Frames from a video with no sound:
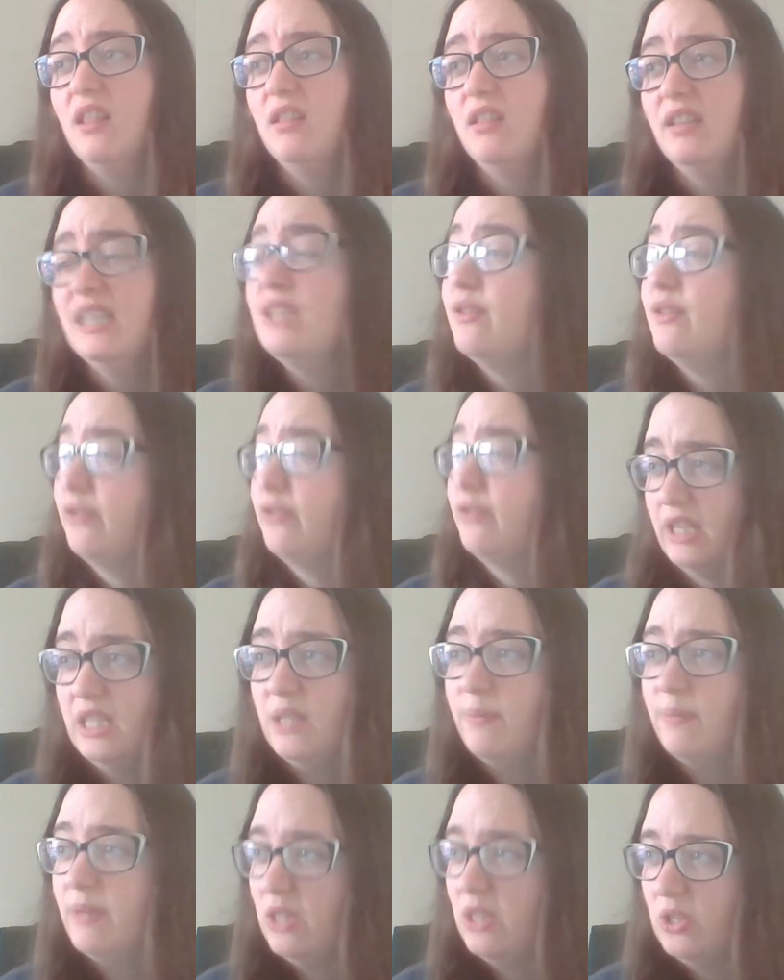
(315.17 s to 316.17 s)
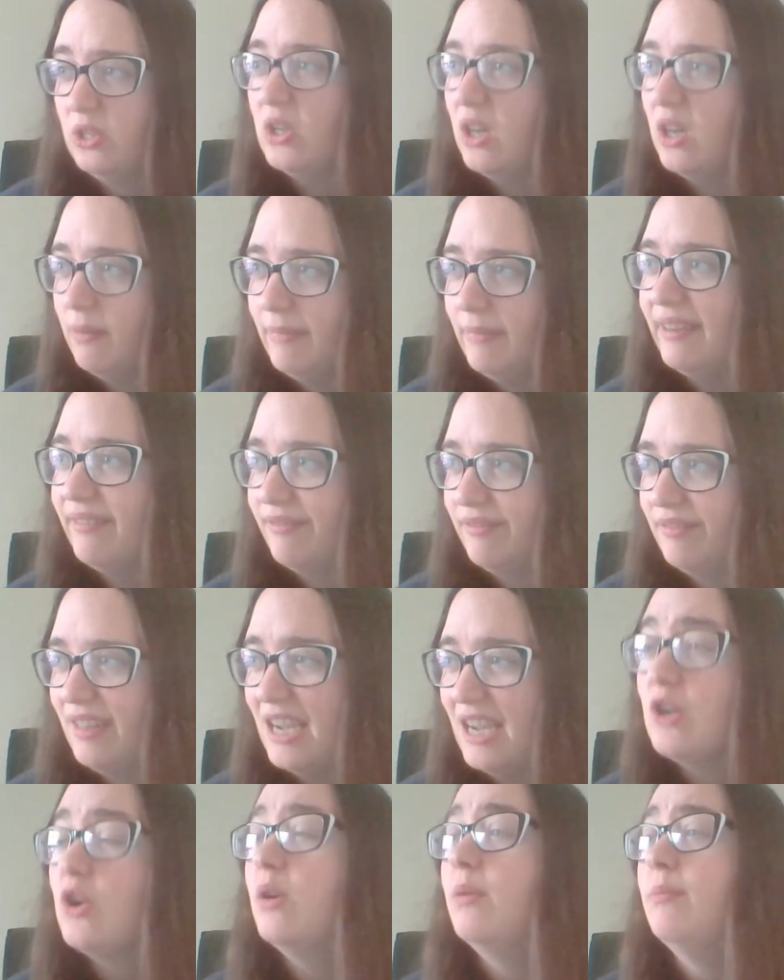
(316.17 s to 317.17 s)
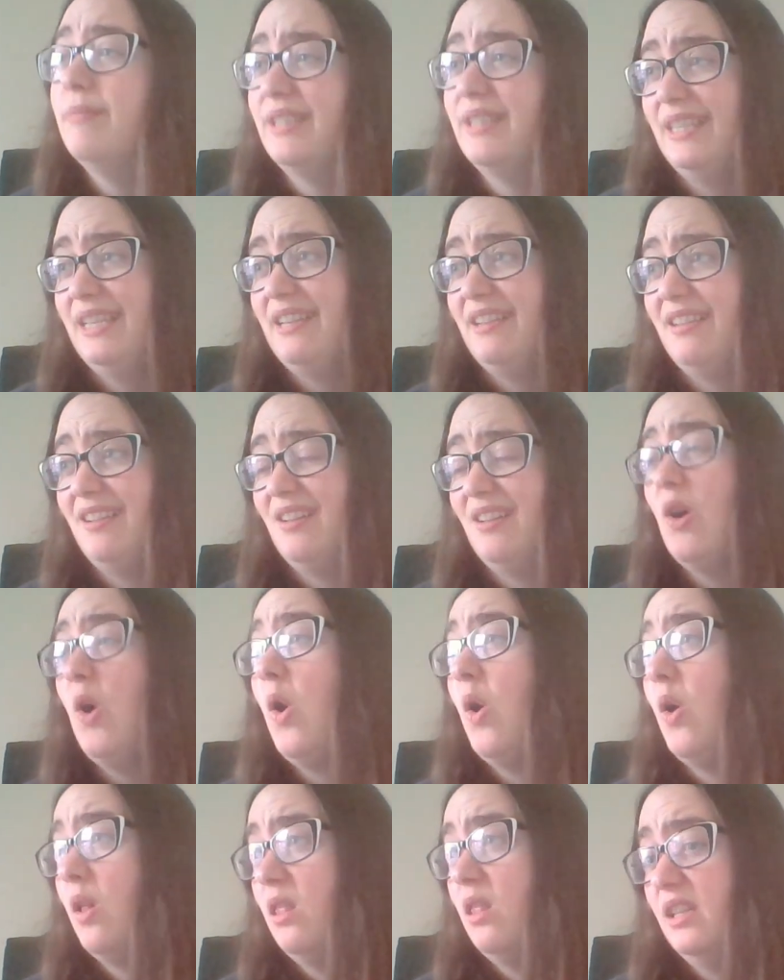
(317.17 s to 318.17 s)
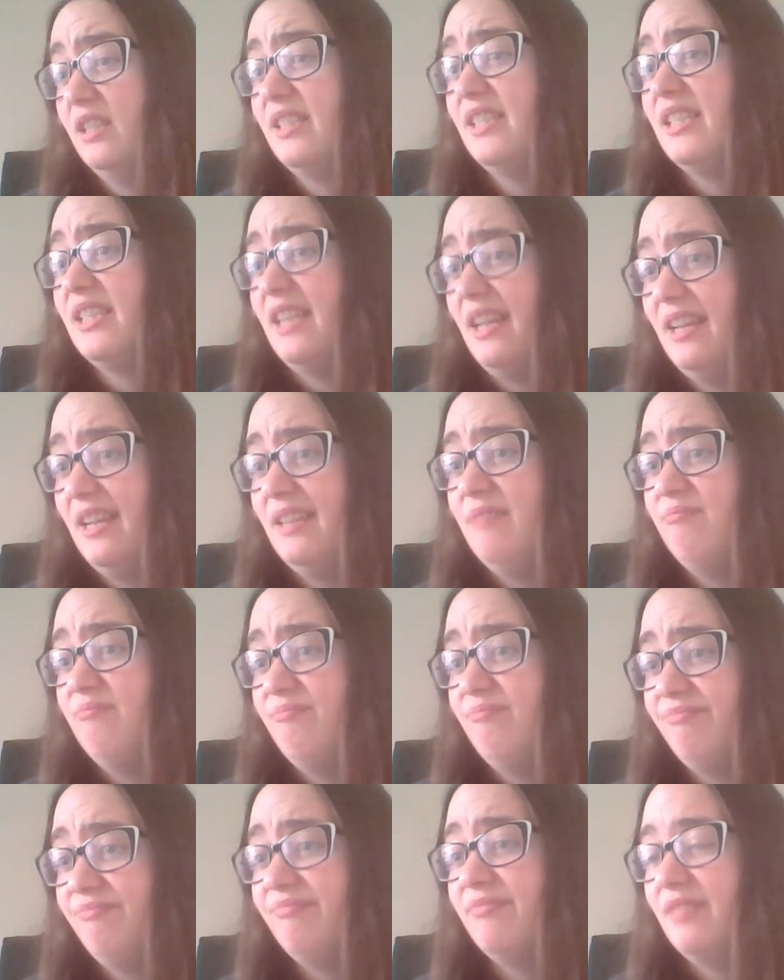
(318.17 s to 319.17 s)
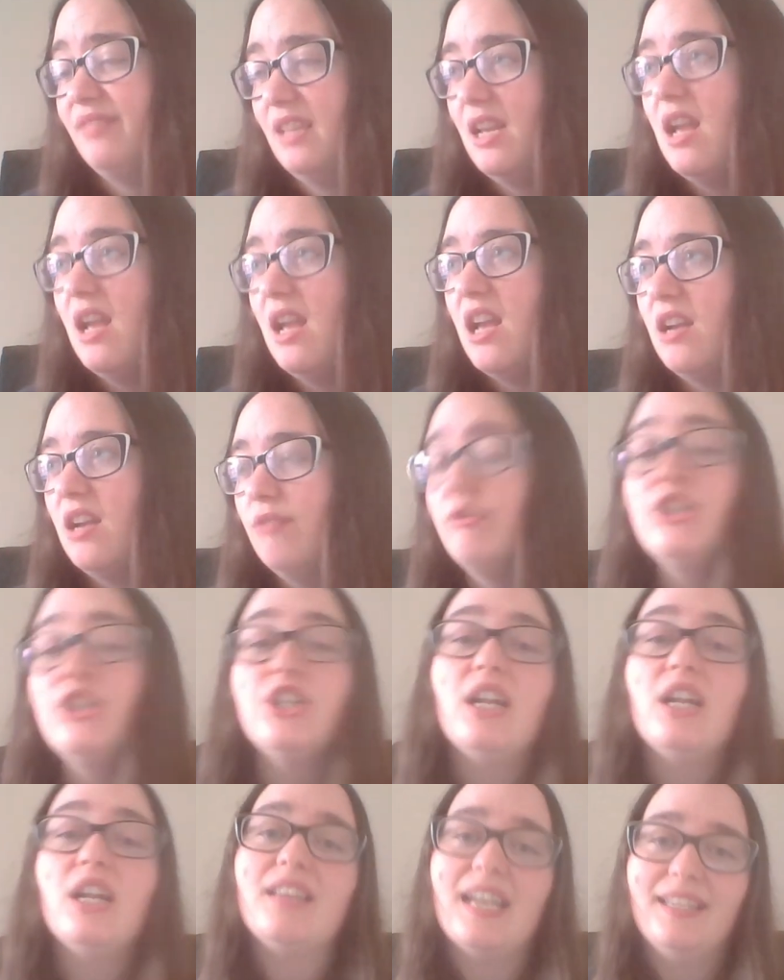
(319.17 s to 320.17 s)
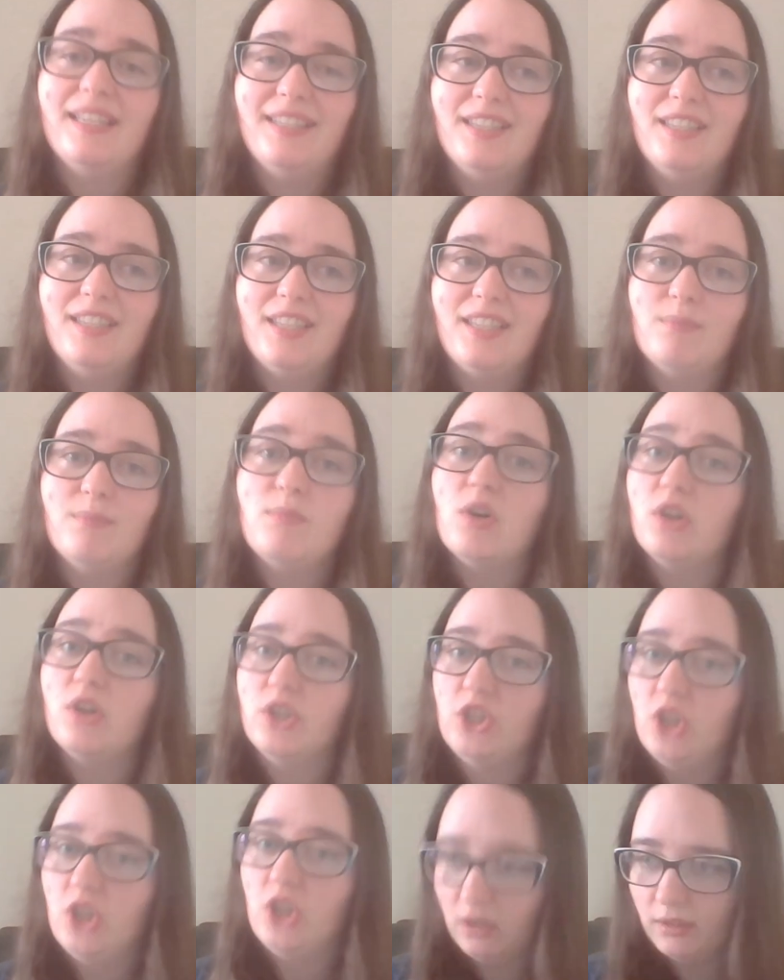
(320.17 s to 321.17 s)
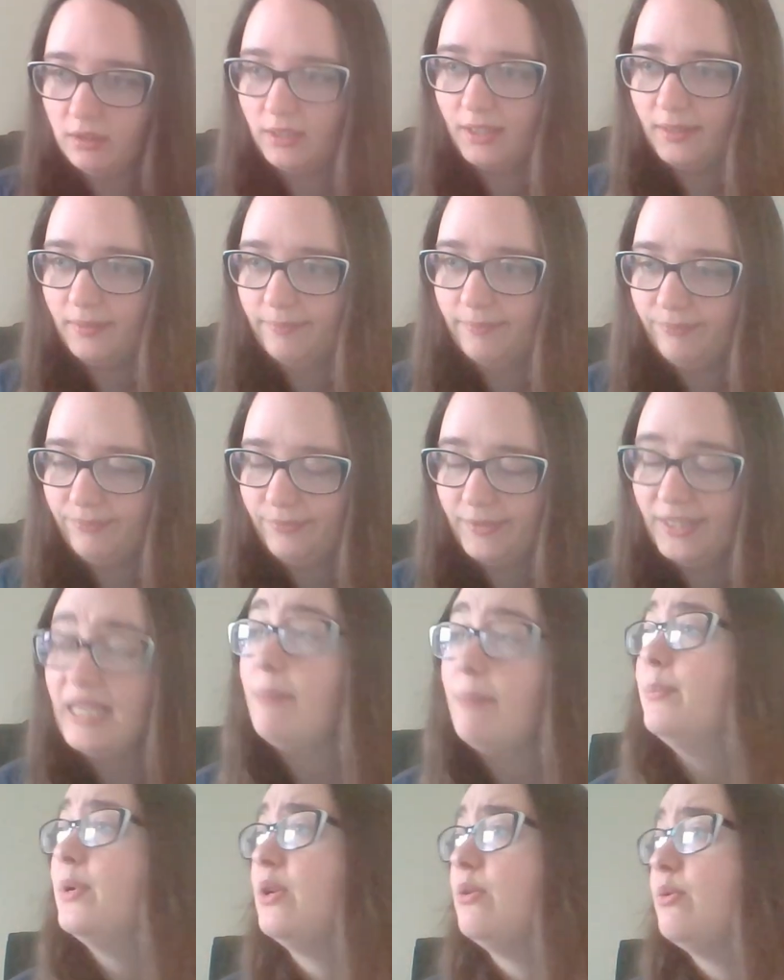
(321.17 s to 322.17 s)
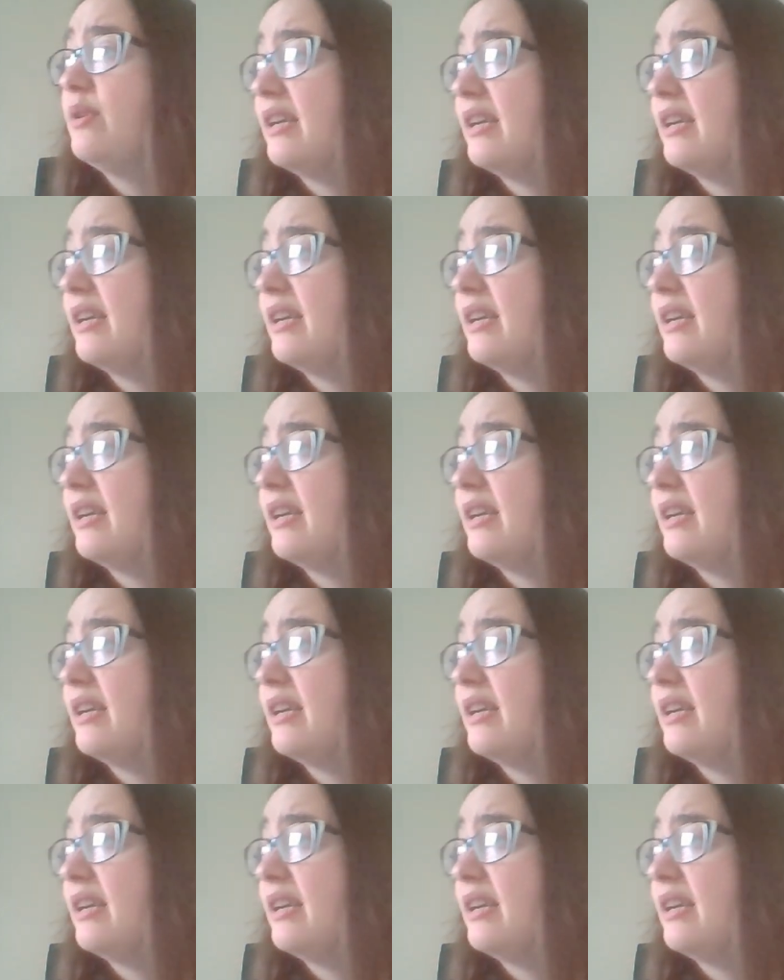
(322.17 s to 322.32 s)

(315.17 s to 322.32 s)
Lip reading: friends with the doorman and comes here all the time. Rochelle gets in some more shots. Sambuca.